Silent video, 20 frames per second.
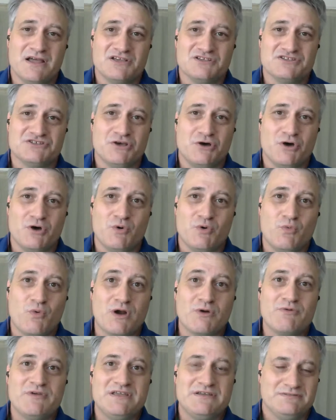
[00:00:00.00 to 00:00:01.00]
So why
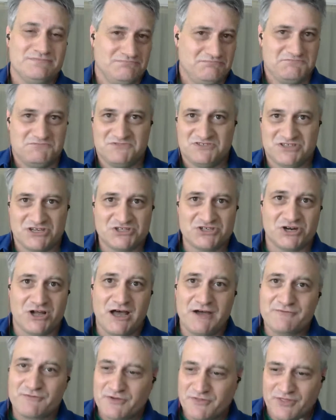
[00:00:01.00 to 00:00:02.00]
don't we touch it
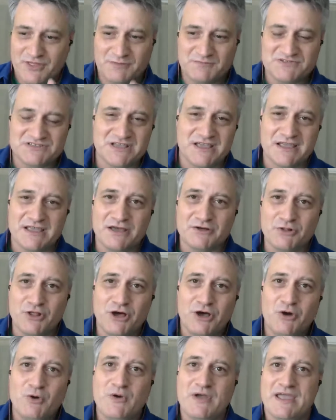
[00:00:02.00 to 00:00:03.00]
off with him saying
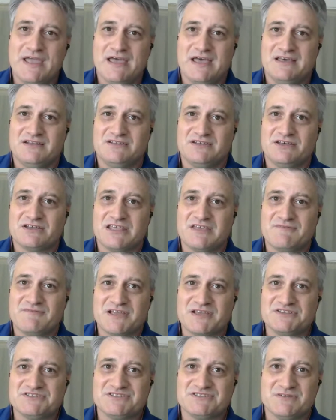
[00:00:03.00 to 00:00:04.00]
hello and giving us